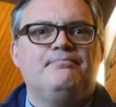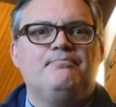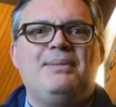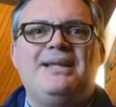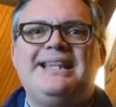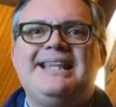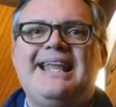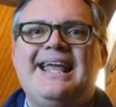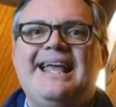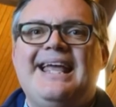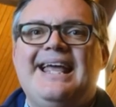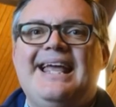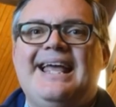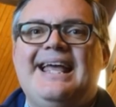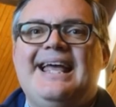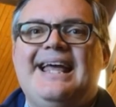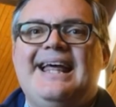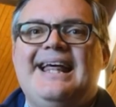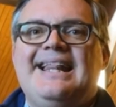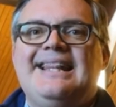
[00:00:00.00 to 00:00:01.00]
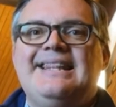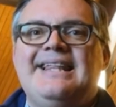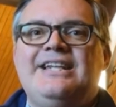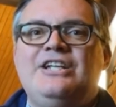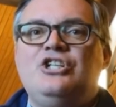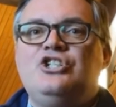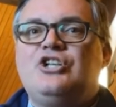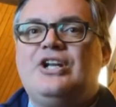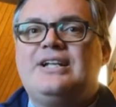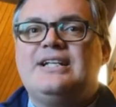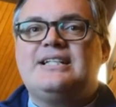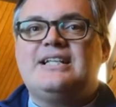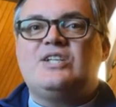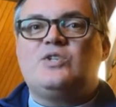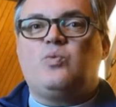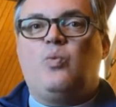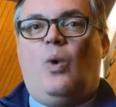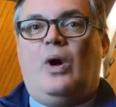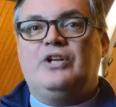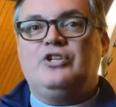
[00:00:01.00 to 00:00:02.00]
But then in
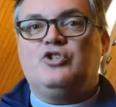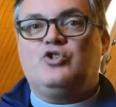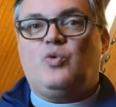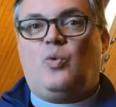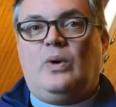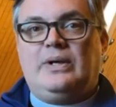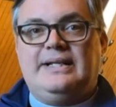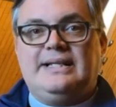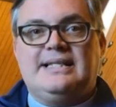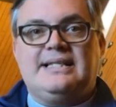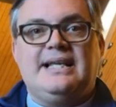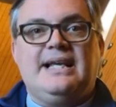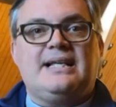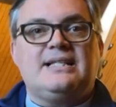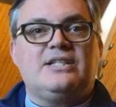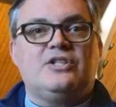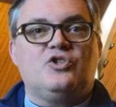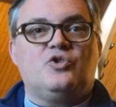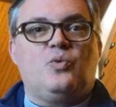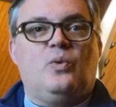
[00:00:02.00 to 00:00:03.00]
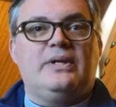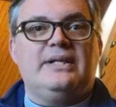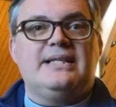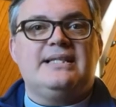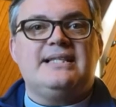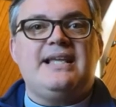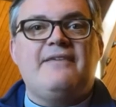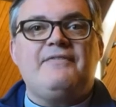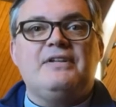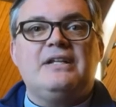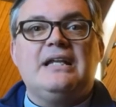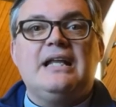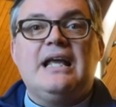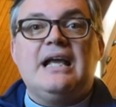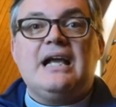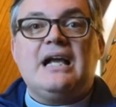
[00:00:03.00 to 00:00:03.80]
Genesis 1:26 and 27,